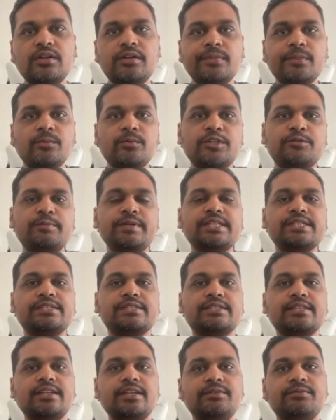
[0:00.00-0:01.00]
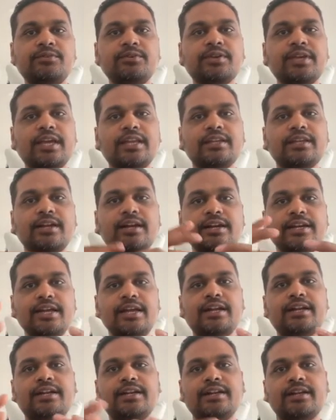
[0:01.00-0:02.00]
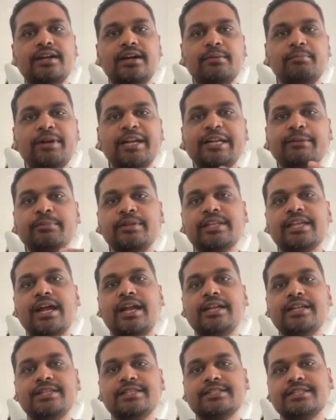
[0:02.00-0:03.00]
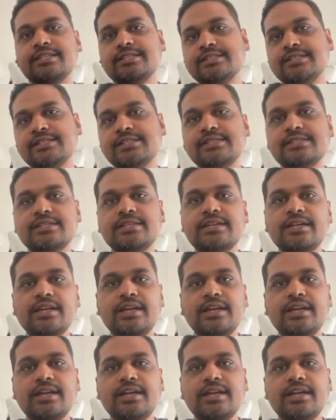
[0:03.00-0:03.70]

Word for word: which means if you can create multiple caddy instances